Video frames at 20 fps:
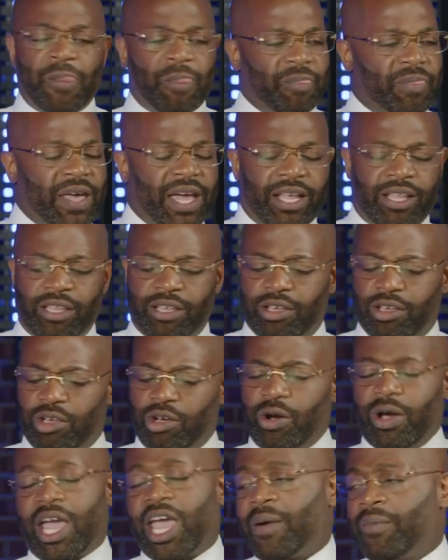then
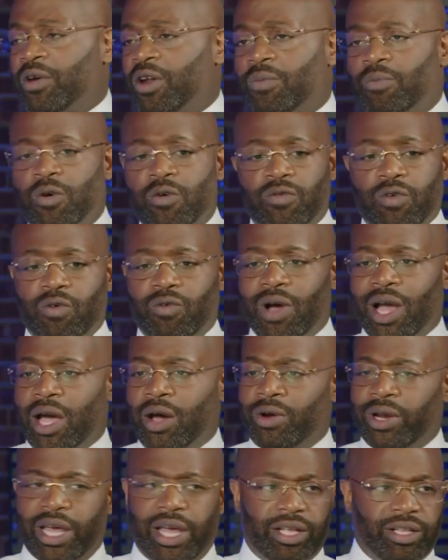you're able to move
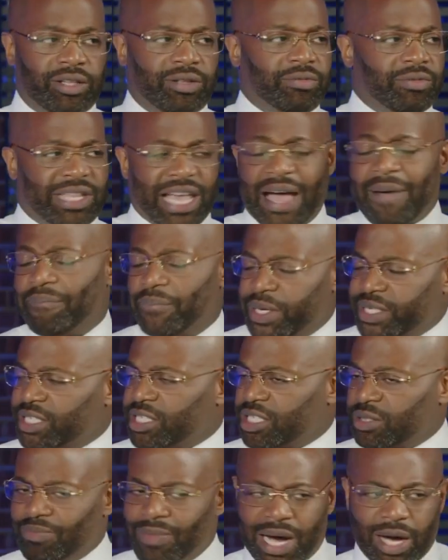around, and that
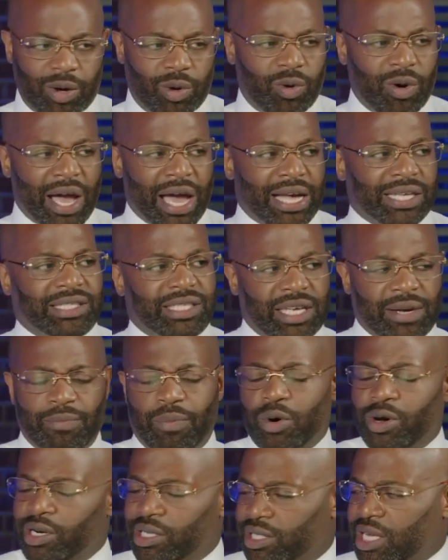business model at some
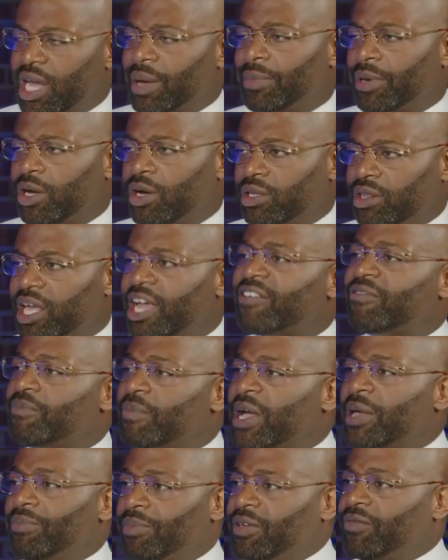point in time in your life
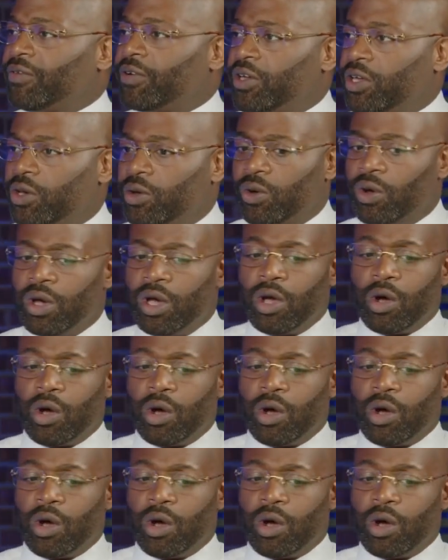might be for you.